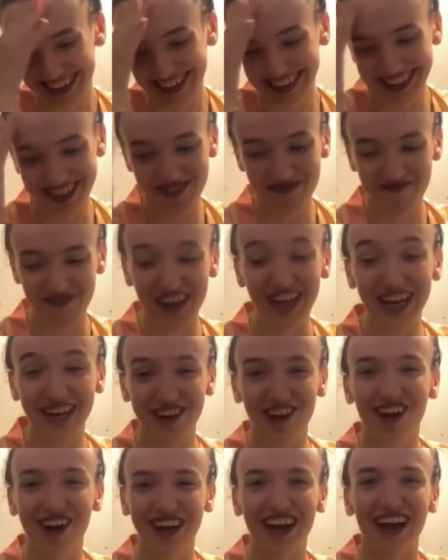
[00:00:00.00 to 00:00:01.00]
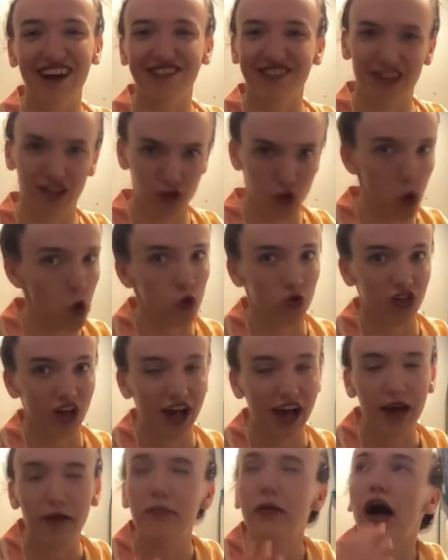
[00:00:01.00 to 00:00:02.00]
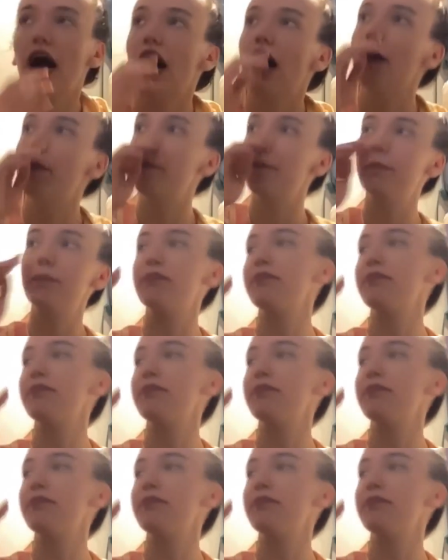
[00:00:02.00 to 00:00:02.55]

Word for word: it's been dark out this whole time um